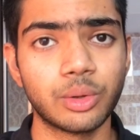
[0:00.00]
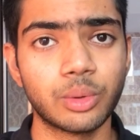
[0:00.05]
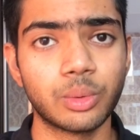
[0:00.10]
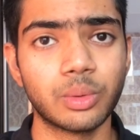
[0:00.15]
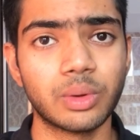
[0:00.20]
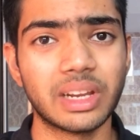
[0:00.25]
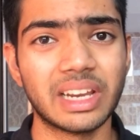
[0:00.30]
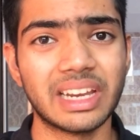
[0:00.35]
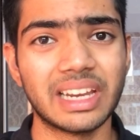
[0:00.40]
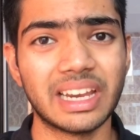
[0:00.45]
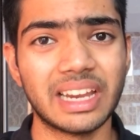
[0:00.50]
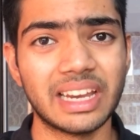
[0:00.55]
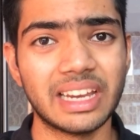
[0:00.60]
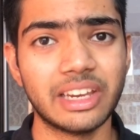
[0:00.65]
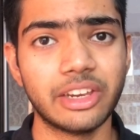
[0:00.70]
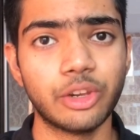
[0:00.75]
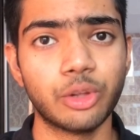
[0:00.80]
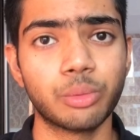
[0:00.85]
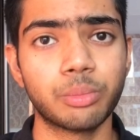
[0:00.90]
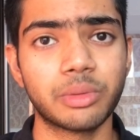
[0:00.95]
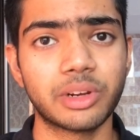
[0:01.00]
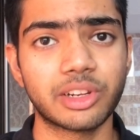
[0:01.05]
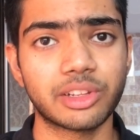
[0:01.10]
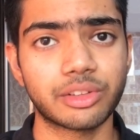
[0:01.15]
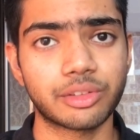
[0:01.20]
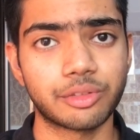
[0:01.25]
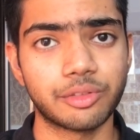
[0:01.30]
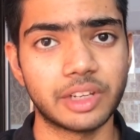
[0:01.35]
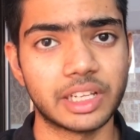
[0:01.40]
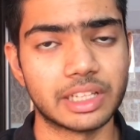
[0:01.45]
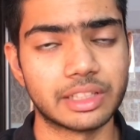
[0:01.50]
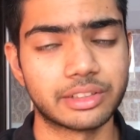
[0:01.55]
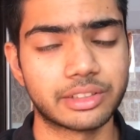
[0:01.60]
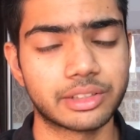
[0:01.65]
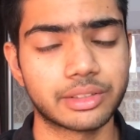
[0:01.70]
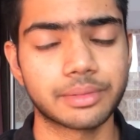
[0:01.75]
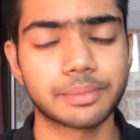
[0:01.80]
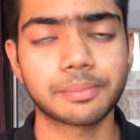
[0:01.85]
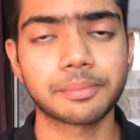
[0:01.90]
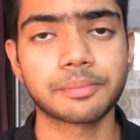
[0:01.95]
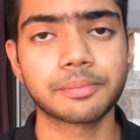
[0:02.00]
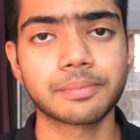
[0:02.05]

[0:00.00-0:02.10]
you in numerous ways.